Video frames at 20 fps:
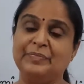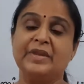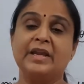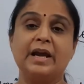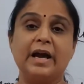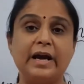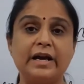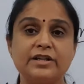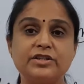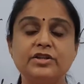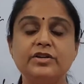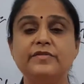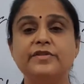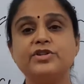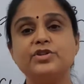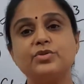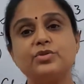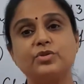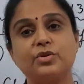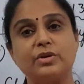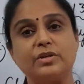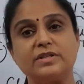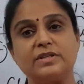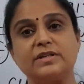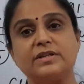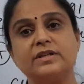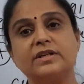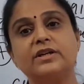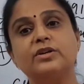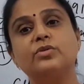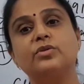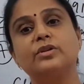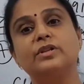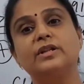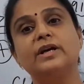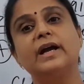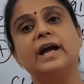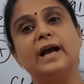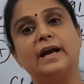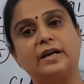Actually we should concentrate on the
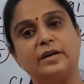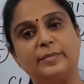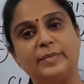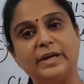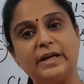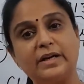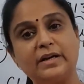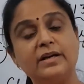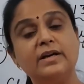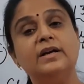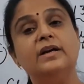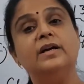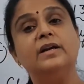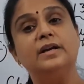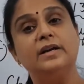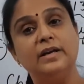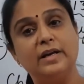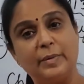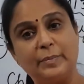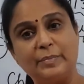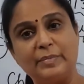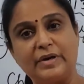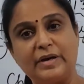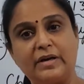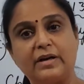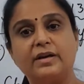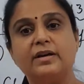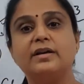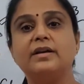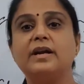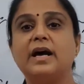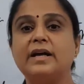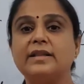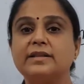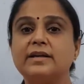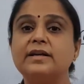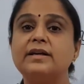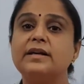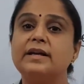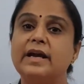atomic number
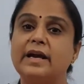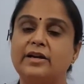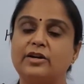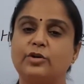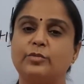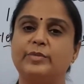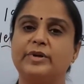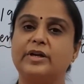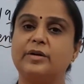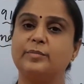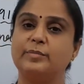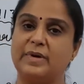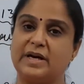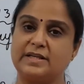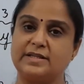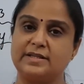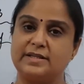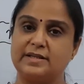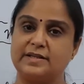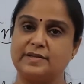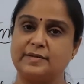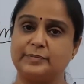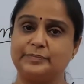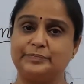rather atomic masses.